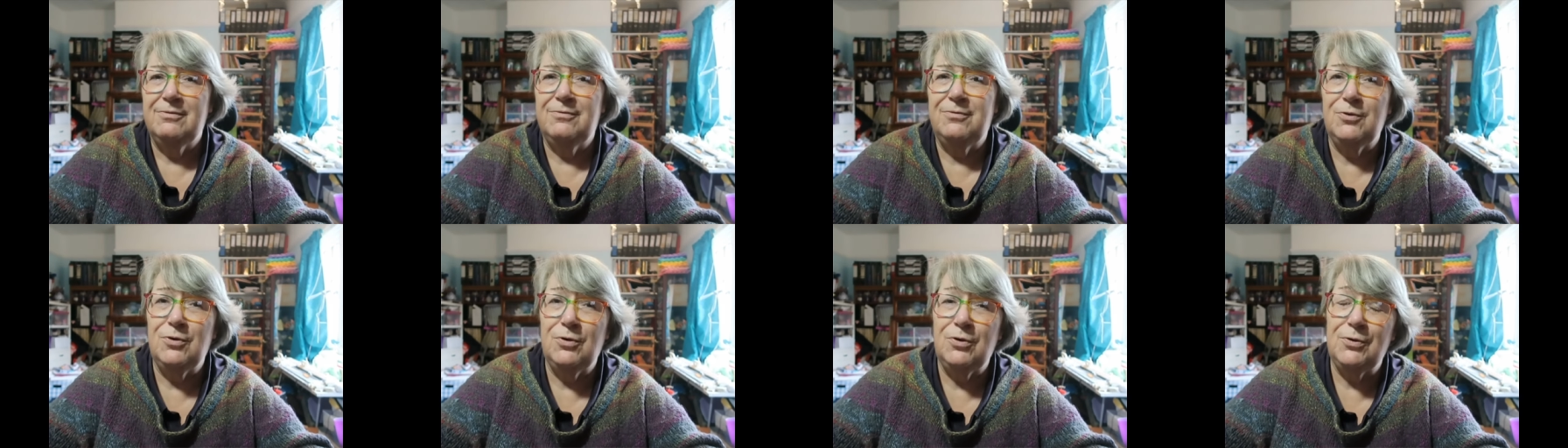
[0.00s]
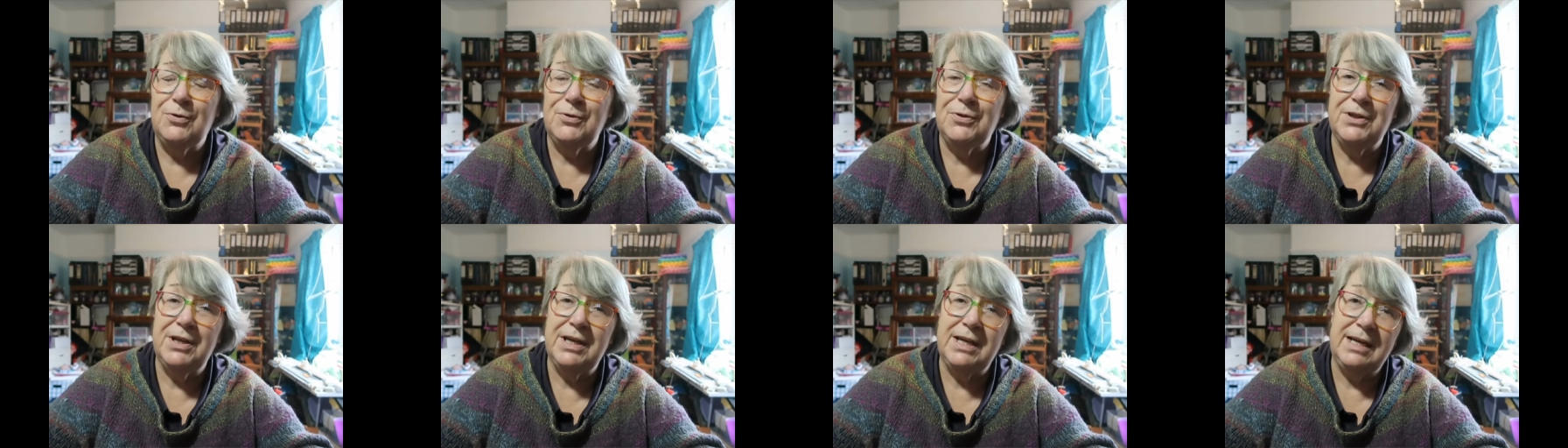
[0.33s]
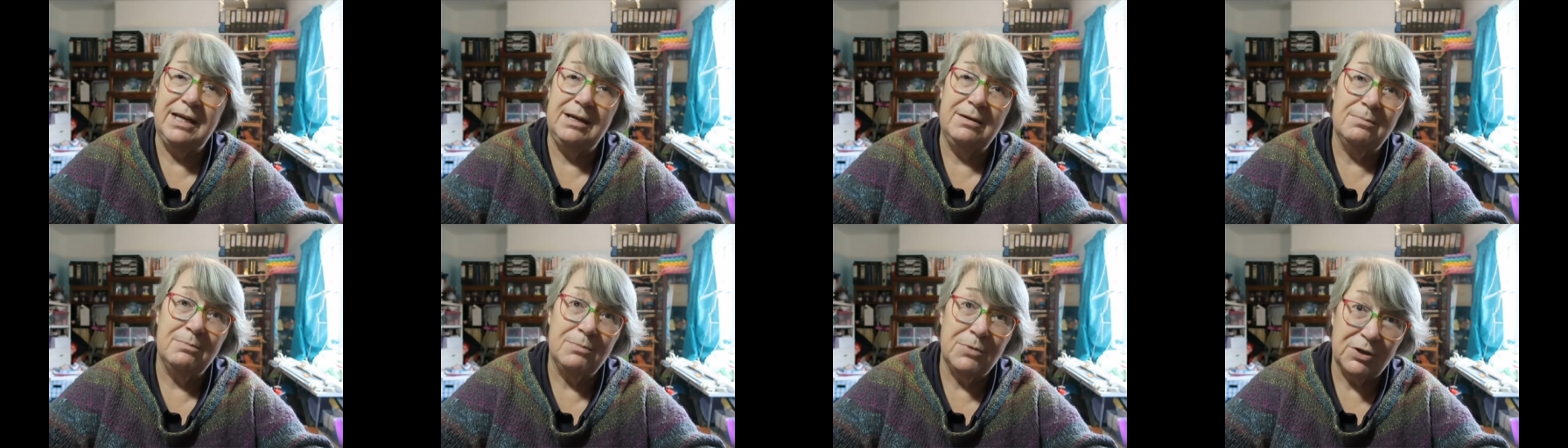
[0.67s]
for
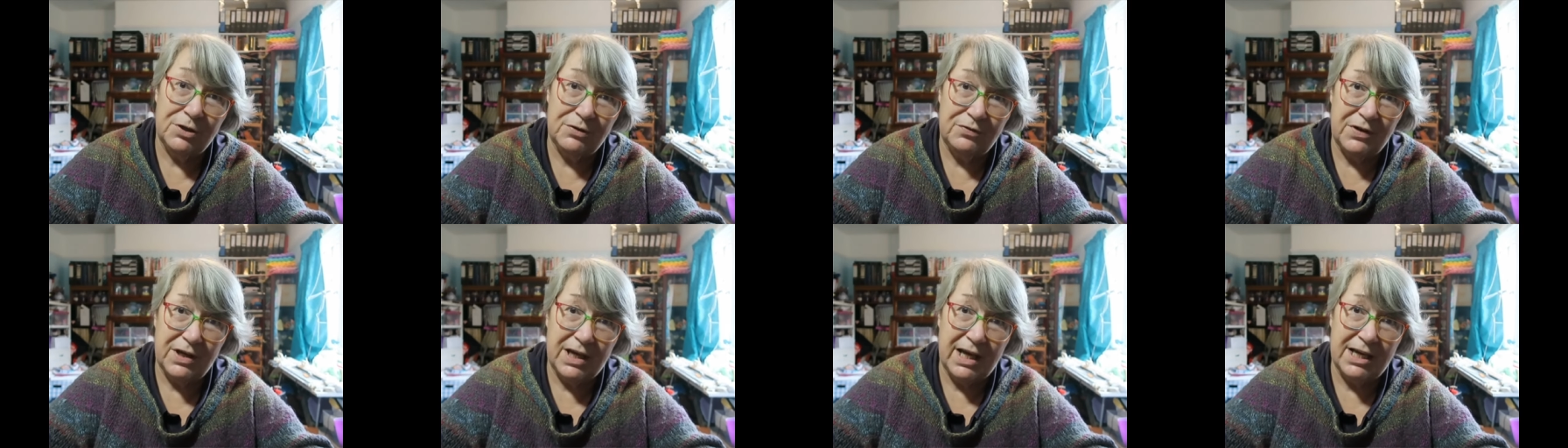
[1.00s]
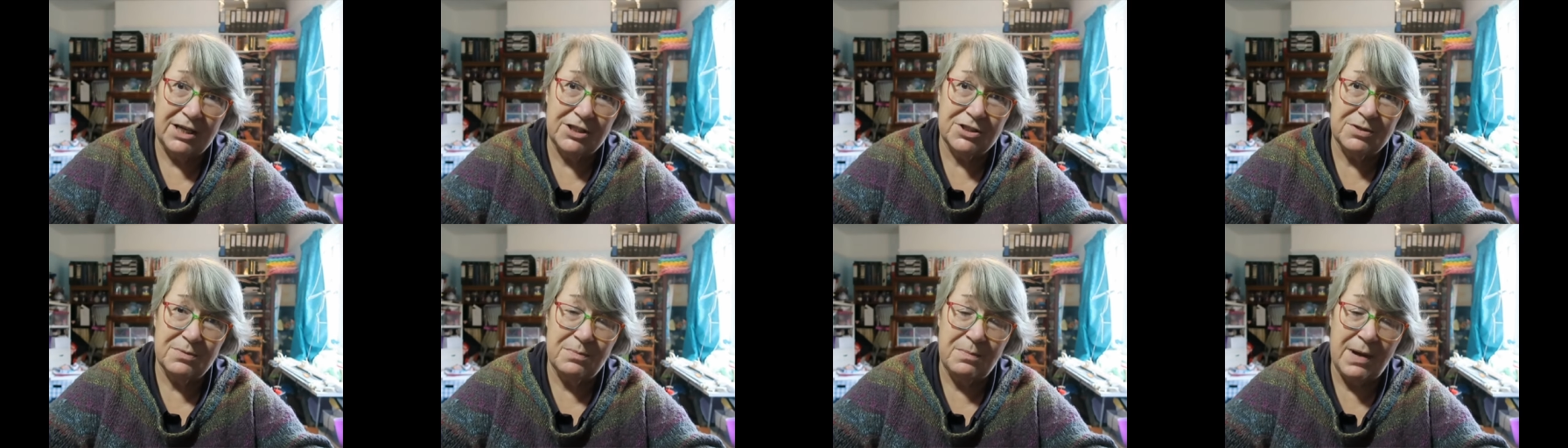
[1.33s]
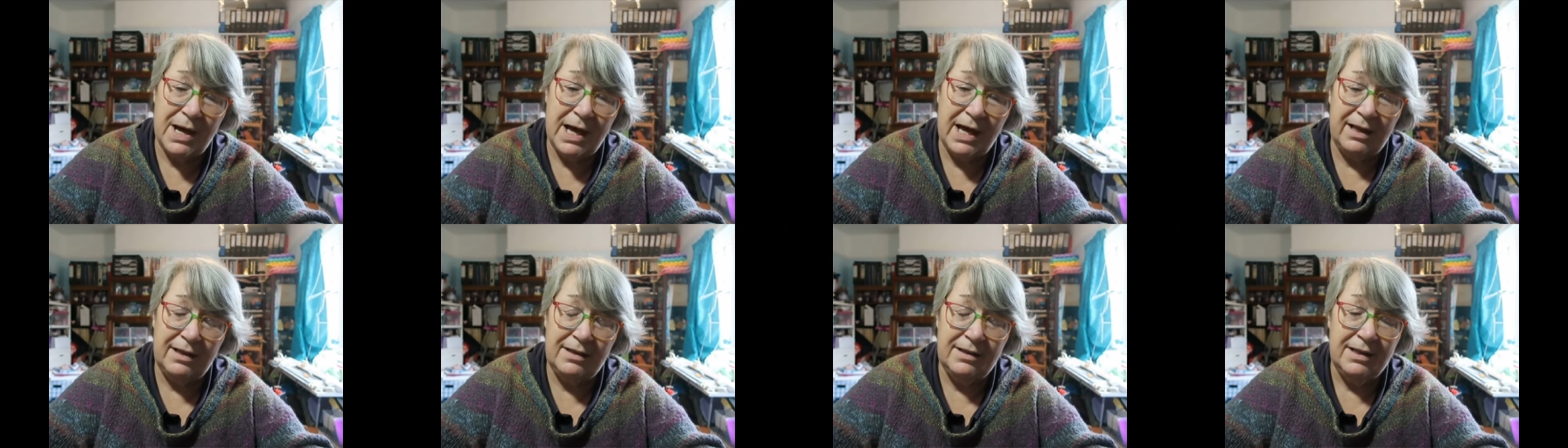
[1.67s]
the Modification
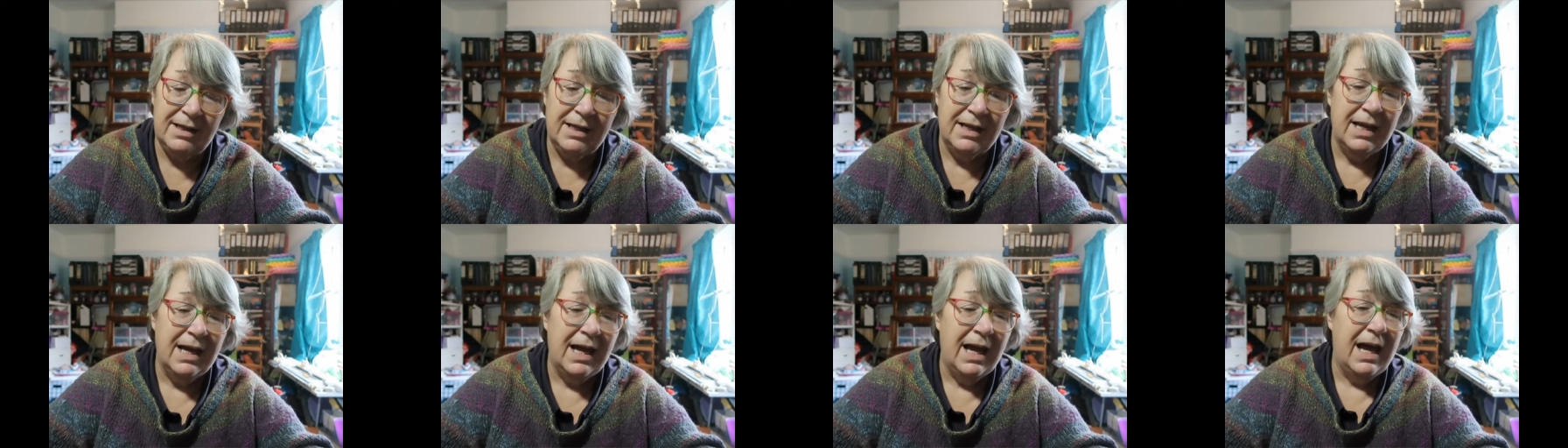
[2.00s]
MAL,